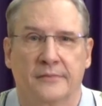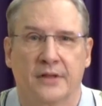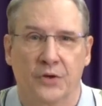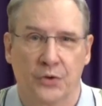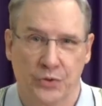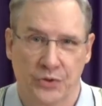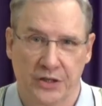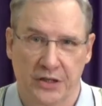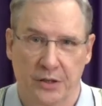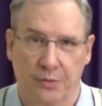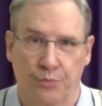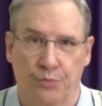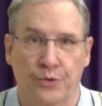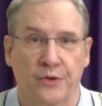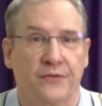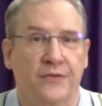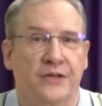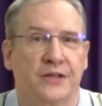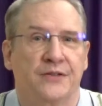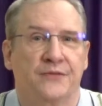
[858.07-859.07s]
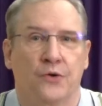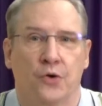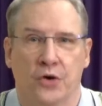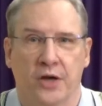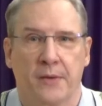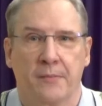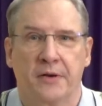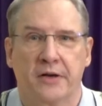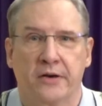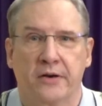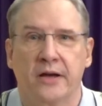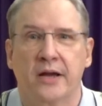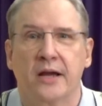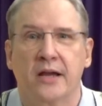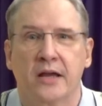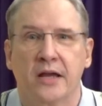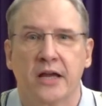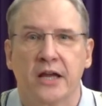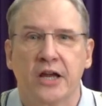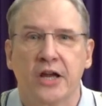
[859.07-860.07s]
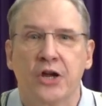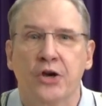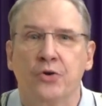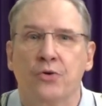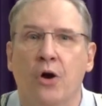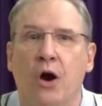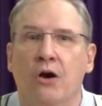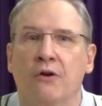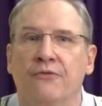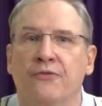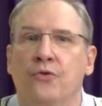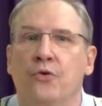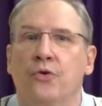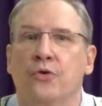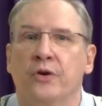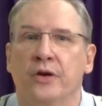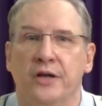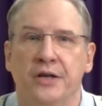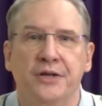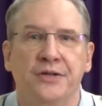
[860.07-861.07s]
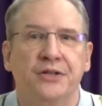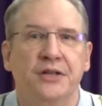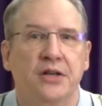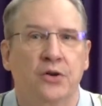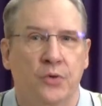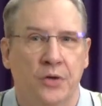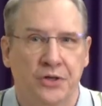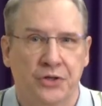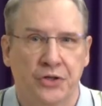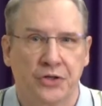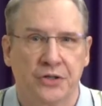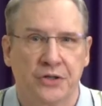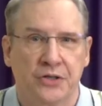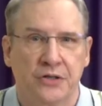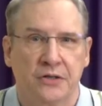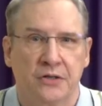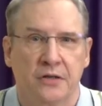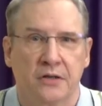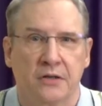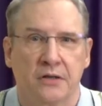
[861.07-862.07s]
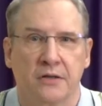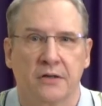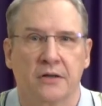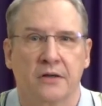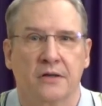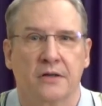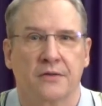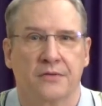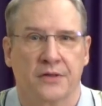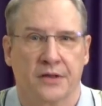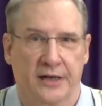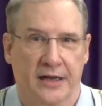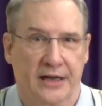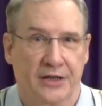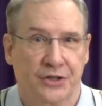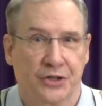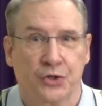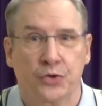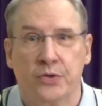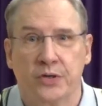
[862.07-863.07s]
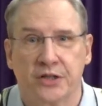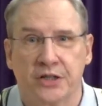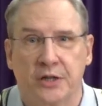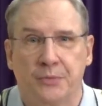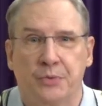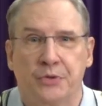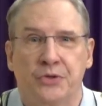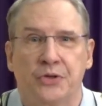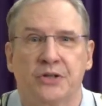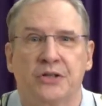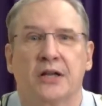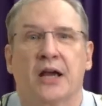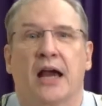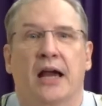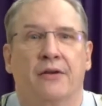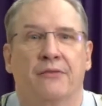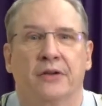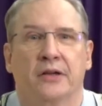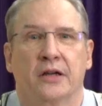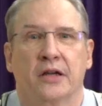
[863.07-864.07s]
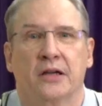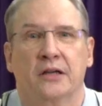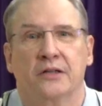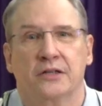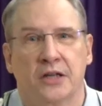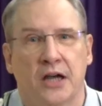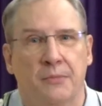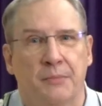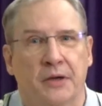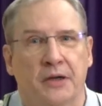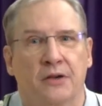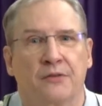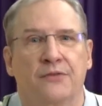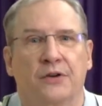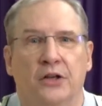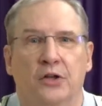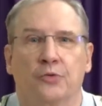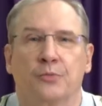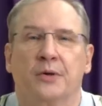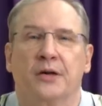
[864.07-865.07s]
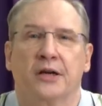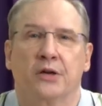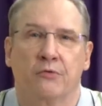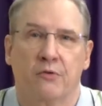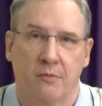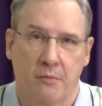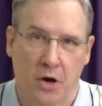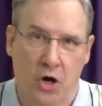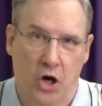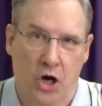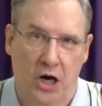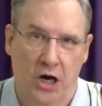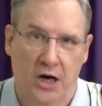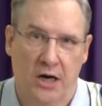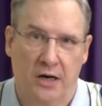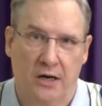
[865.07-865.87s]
Using previous vocabulary, here are 4 easy questions, the last 2 examples having a topic followed by a remark.